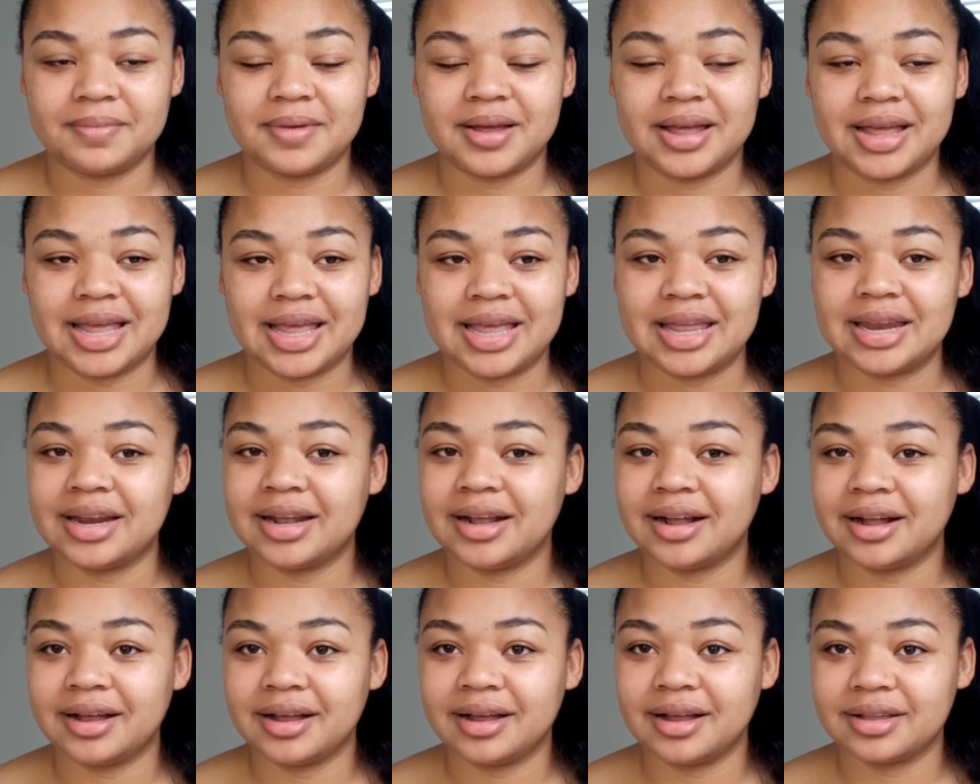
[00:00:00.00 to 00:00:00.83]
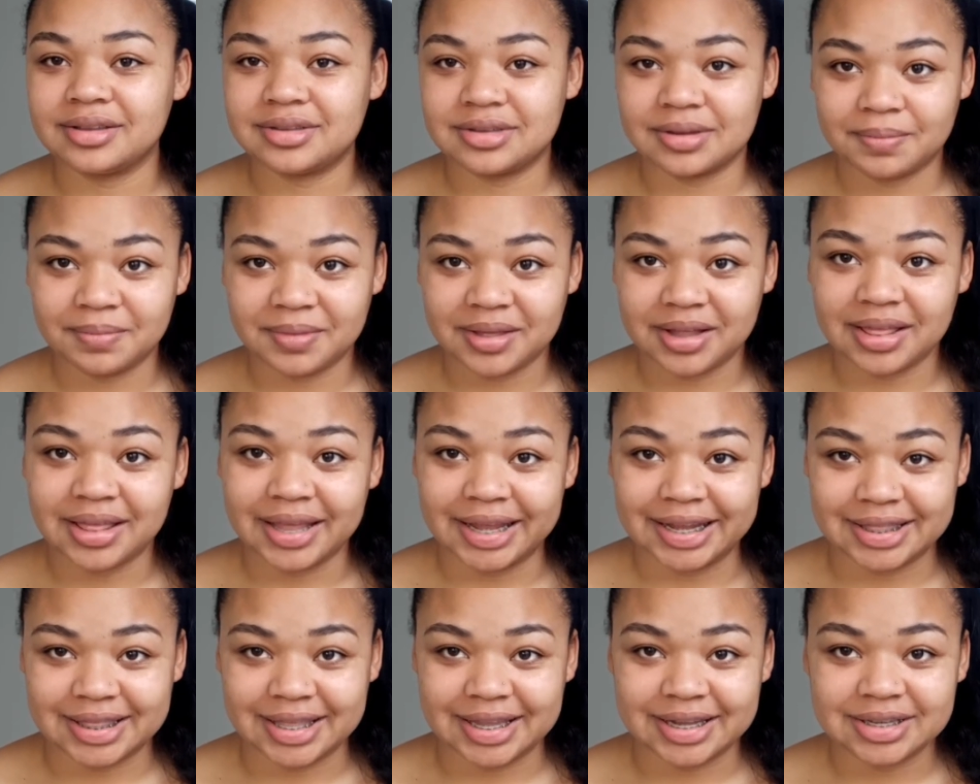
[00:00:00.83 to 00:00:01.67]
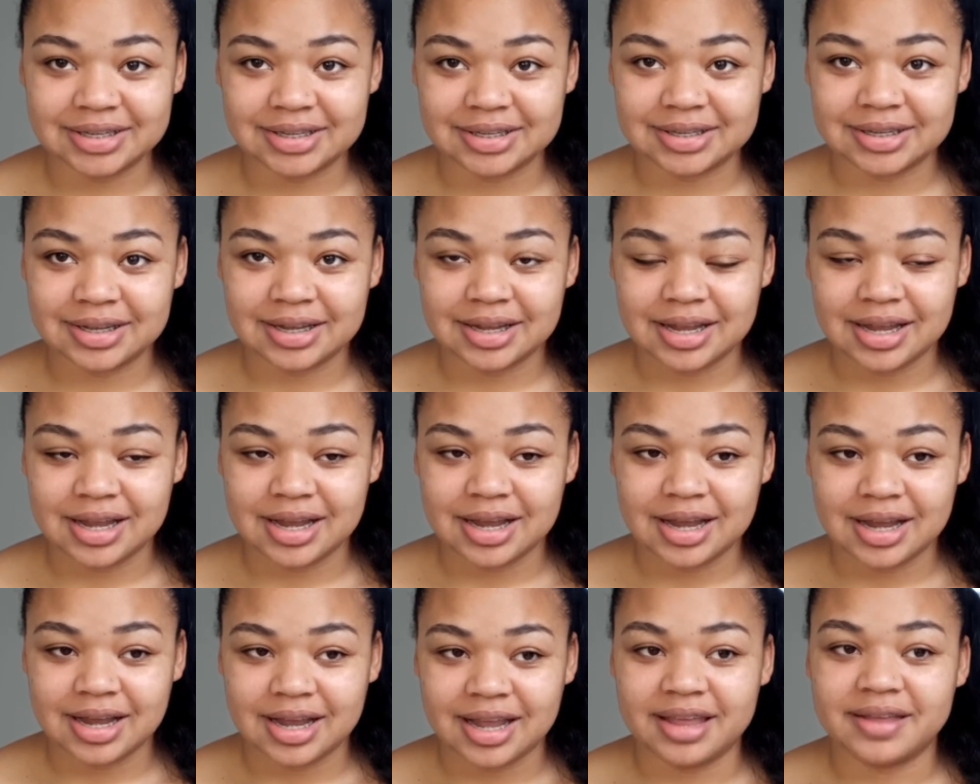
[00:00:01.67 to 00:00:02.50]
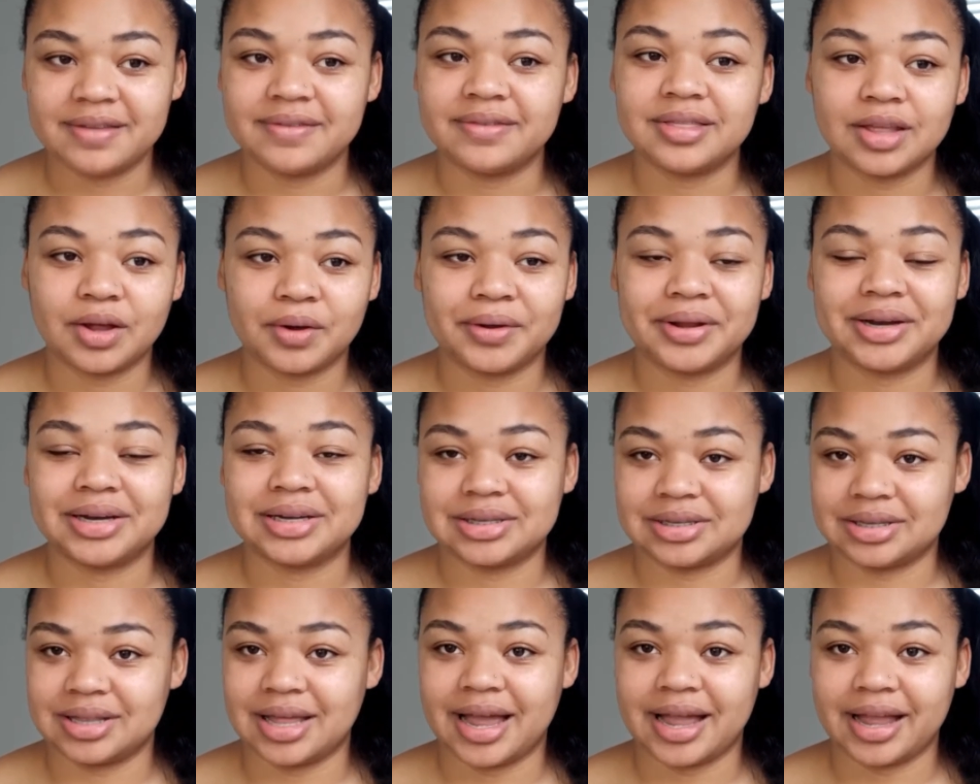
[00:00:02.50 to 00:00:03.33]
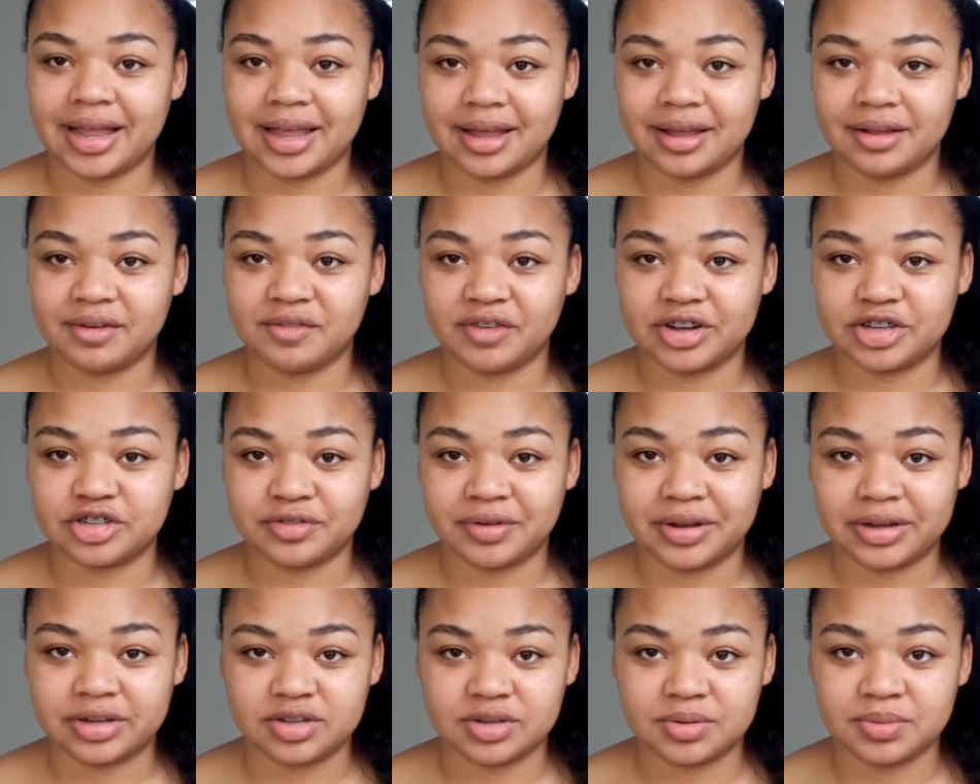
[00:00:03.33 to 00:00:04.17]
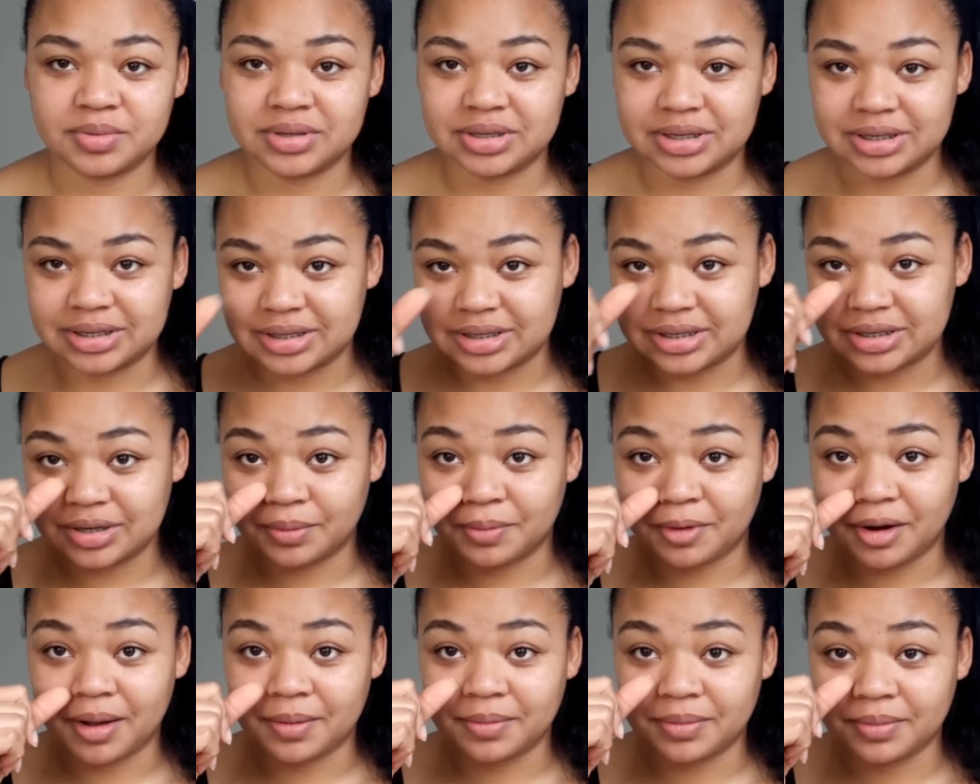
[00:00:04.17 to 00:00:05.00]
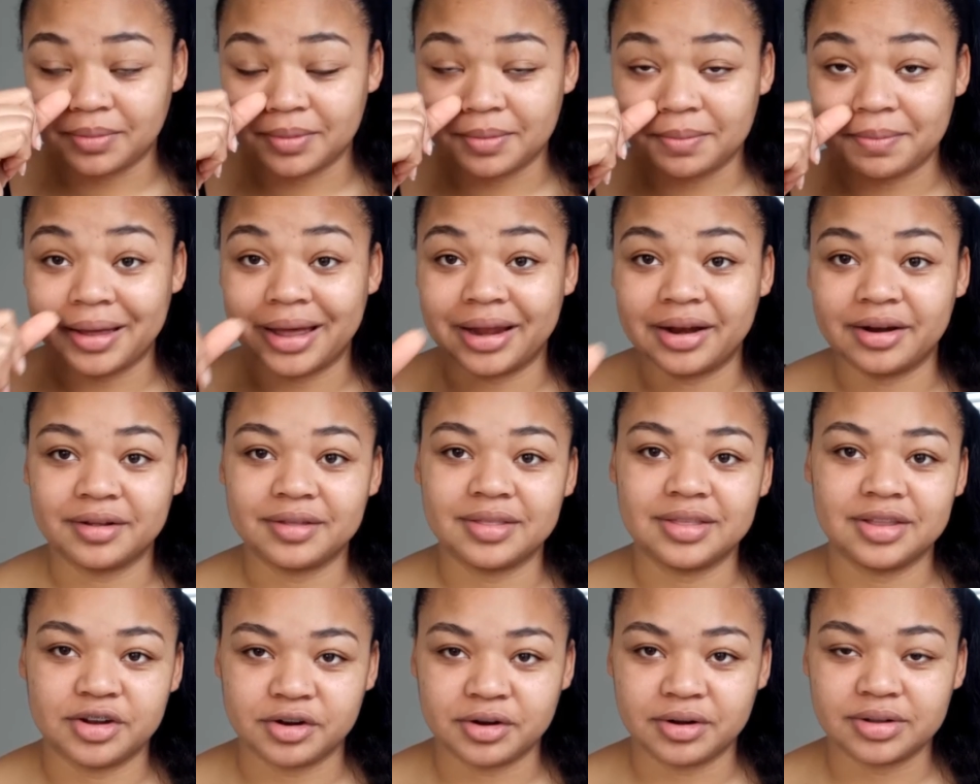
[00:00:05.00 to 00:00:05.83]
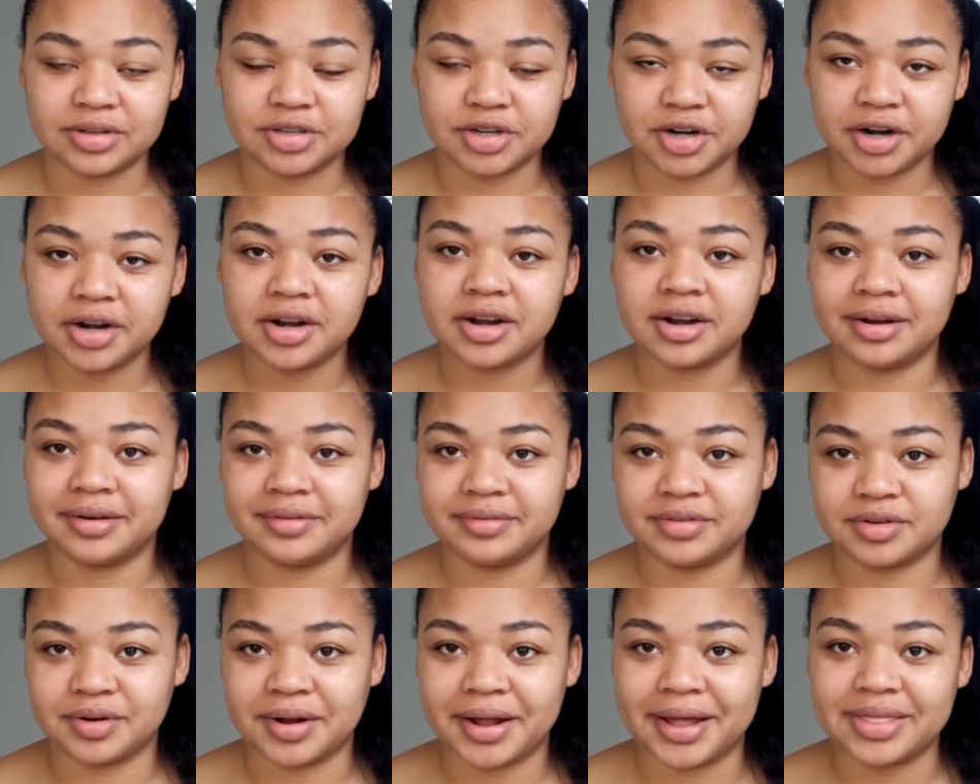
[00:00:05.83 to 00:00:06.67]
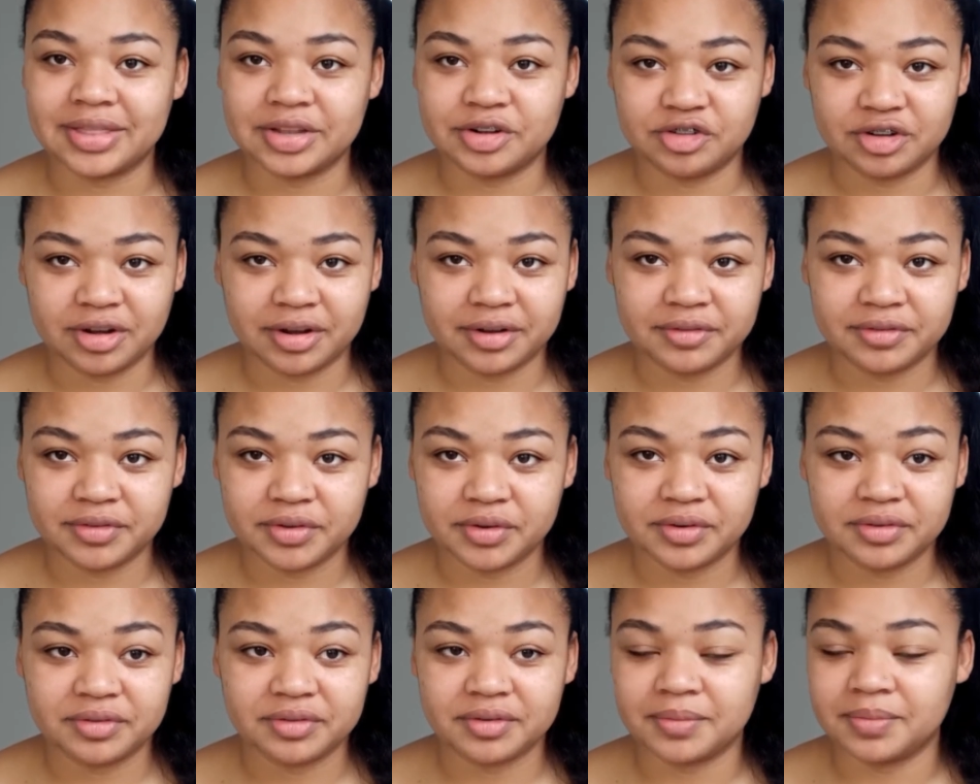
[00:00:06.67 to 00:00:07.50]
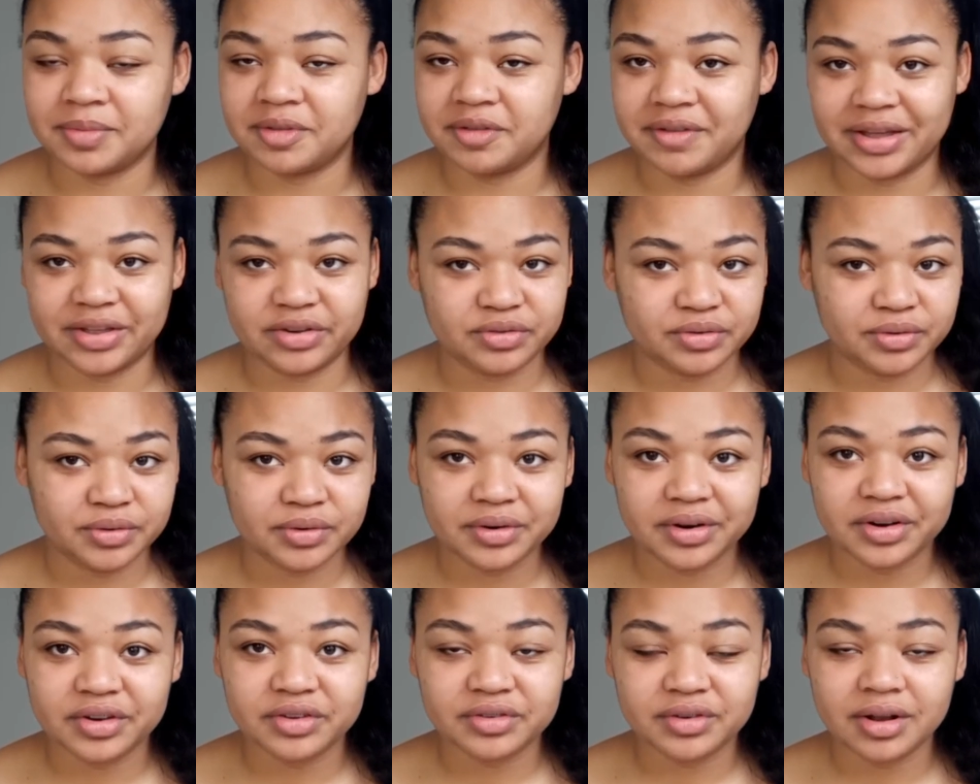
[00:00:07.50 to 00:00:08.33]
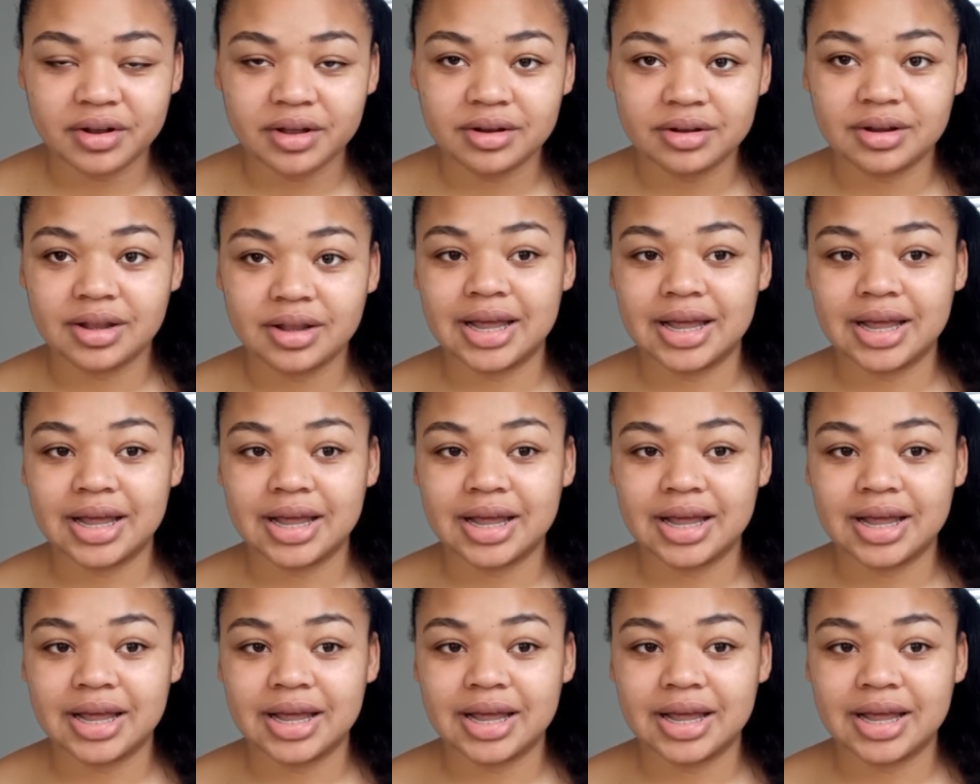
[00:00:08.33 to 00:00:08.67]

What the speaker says: Eating something like this, even though it is lacking in fresh vegetables, is still probably better than your alternatives, right? The junk food from the fast food restaurant.